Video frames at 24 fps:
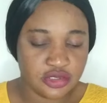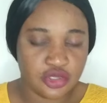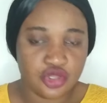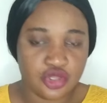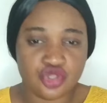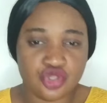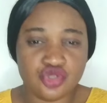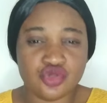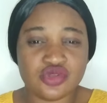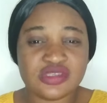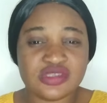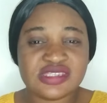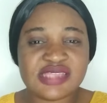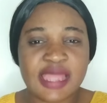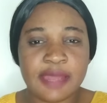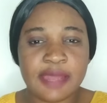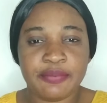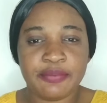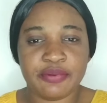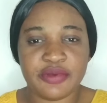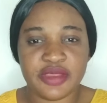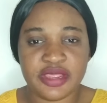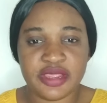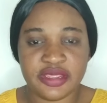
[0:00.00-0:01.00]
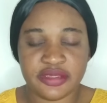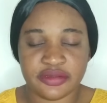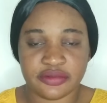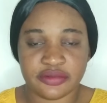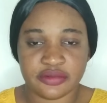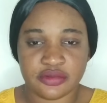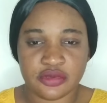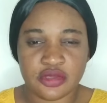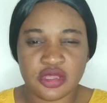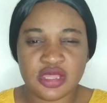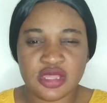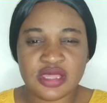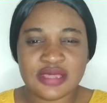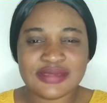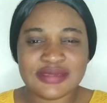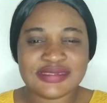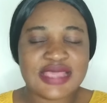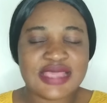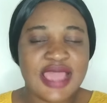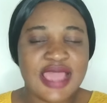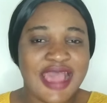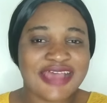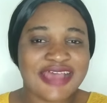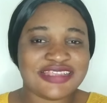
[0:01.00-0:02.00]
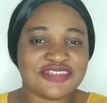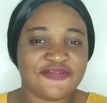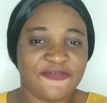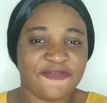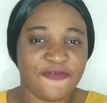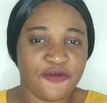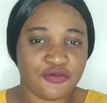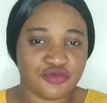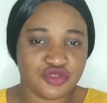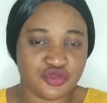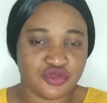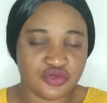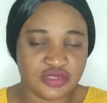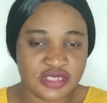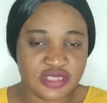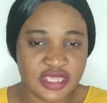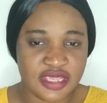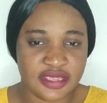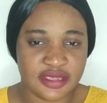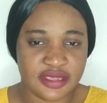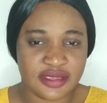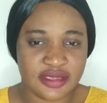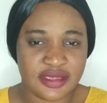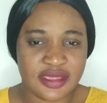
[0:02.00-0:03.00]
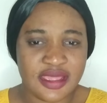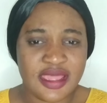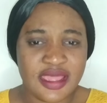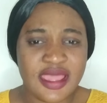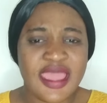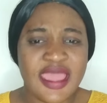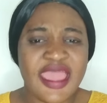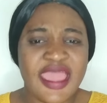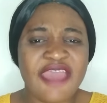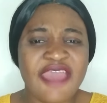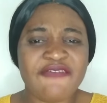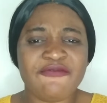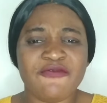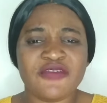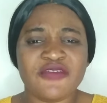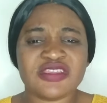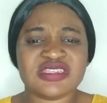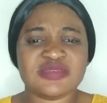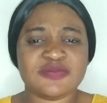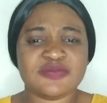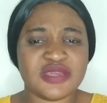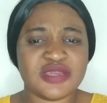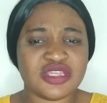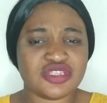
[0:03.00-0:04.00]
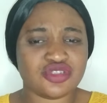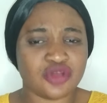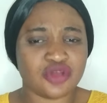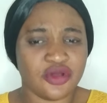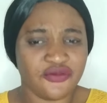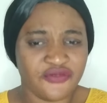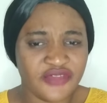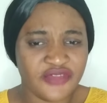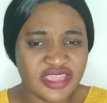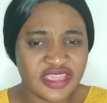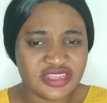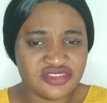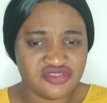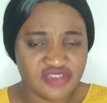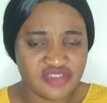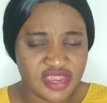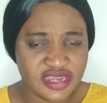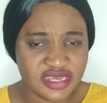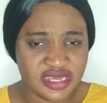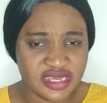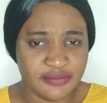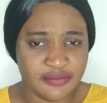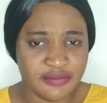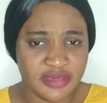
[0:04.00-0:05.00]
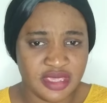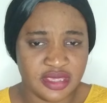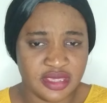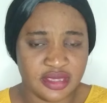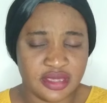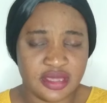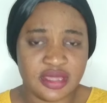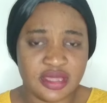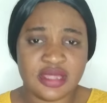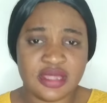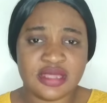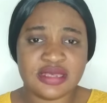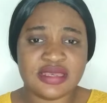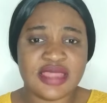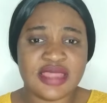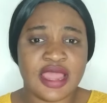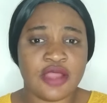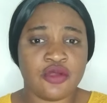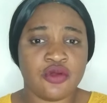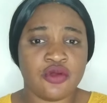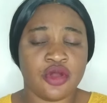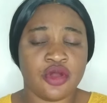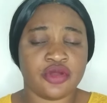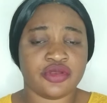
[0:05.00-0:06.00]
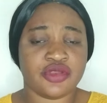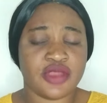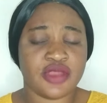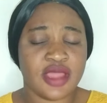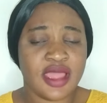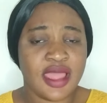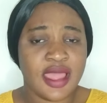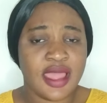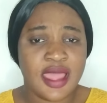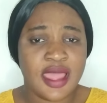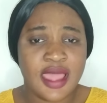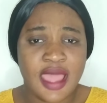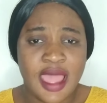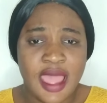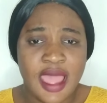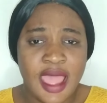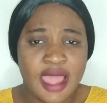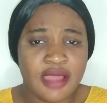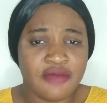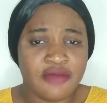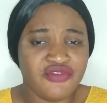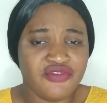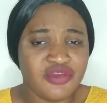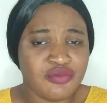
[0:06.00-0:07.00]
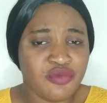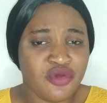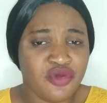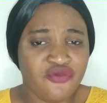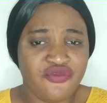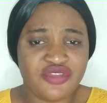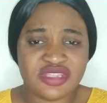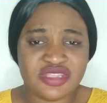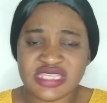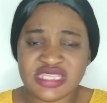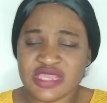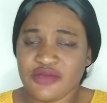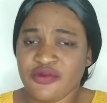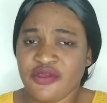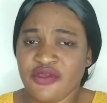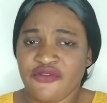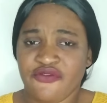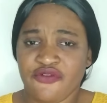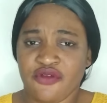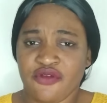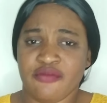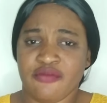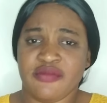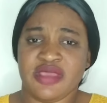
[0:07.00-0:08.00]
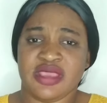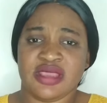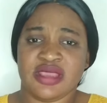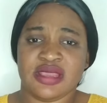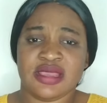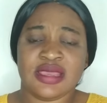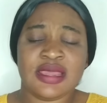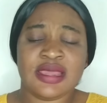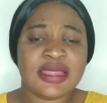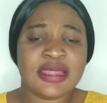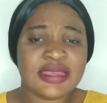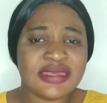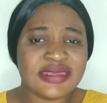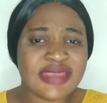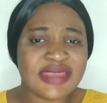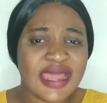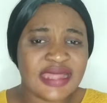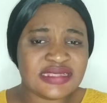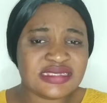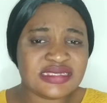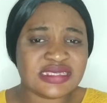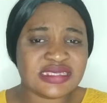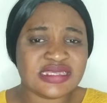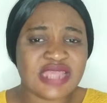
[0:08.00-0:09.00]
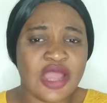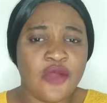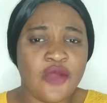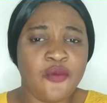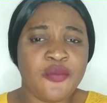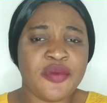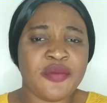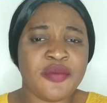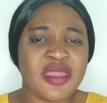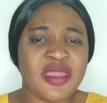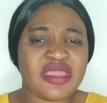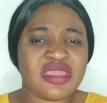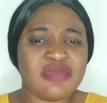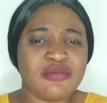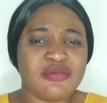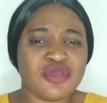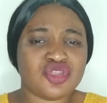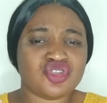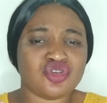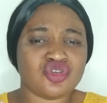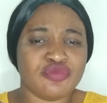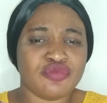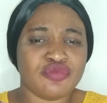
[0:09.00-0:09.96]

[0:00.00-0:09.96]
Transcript: you start praying. Say, as from today, every spirit of hatred in me, that God remove it away from me. That thing that will be making me to be